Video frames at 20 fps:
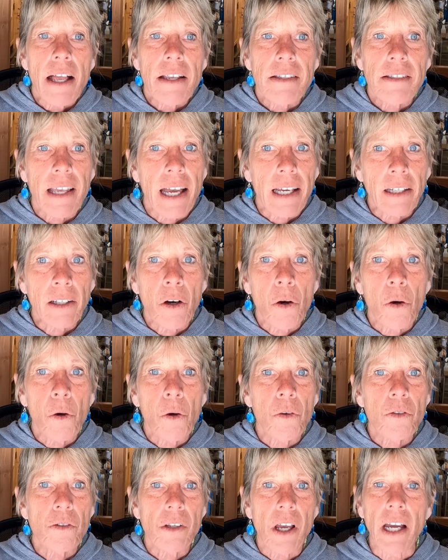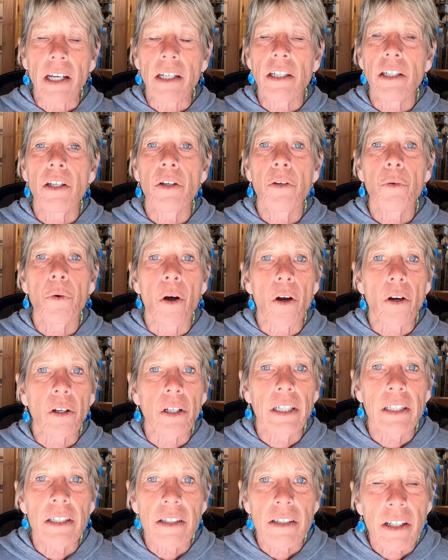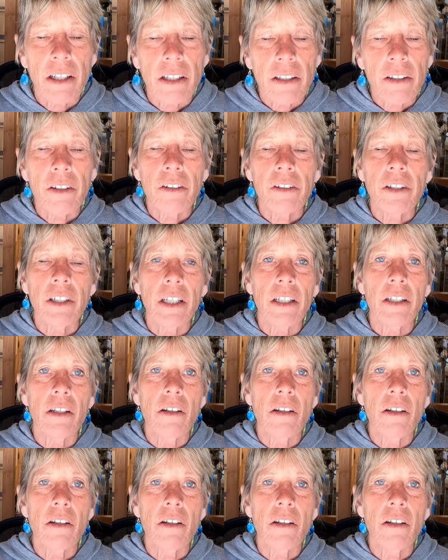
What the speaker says: set goals and you are continually